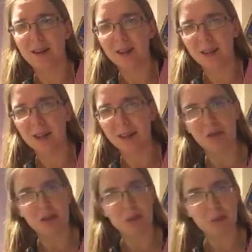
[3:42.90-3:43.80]
our
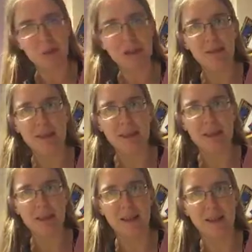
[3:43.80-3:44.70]
sensory
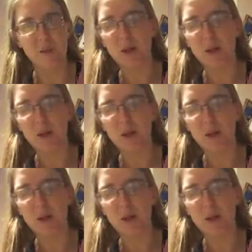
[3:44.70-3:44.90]
experiences.